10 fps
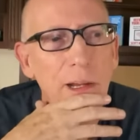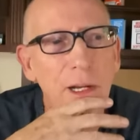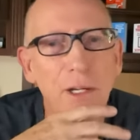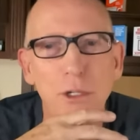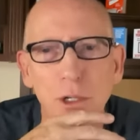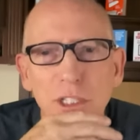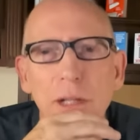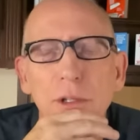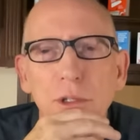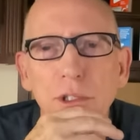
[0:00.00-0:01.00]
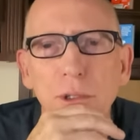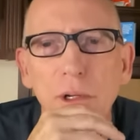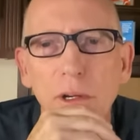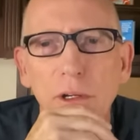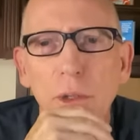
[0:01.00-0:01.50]
It turns out there's a
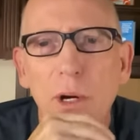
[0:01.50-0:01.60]
new